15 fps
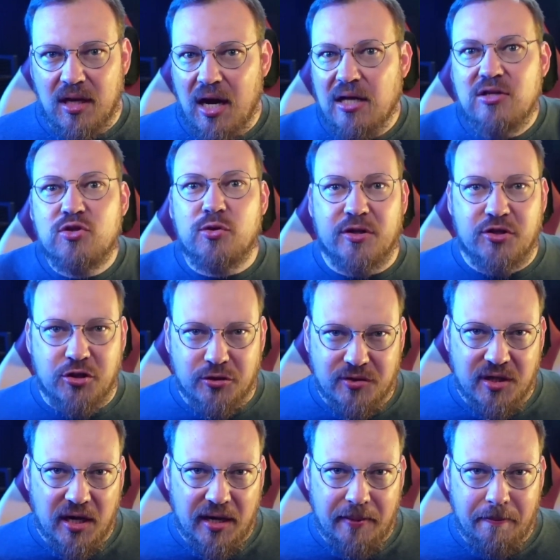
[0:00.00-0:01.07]
unstructured
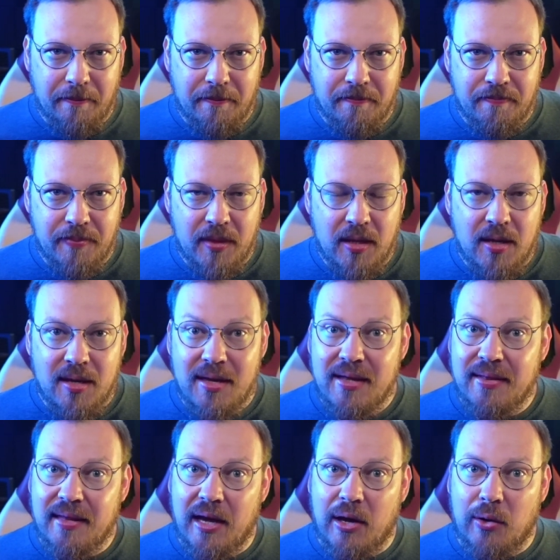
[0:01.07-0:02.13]
time.
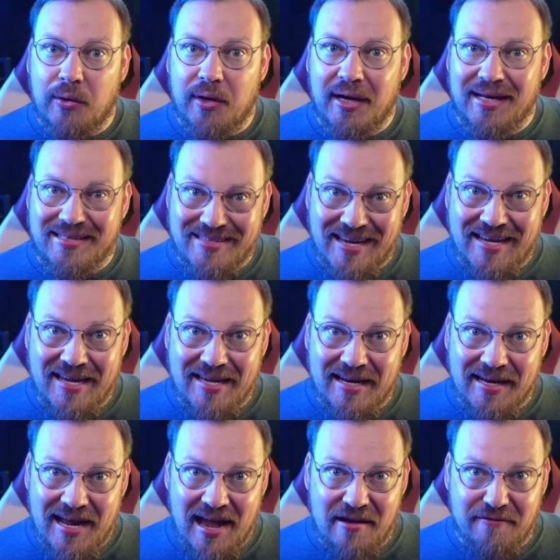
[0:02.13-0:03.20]
Now, a decade
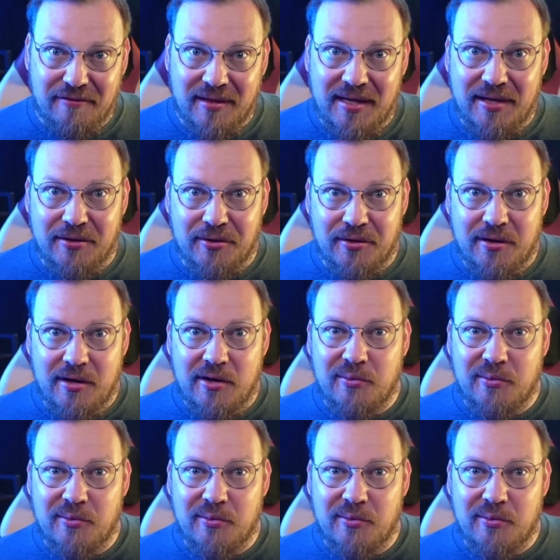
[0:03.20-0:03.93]
and a half later,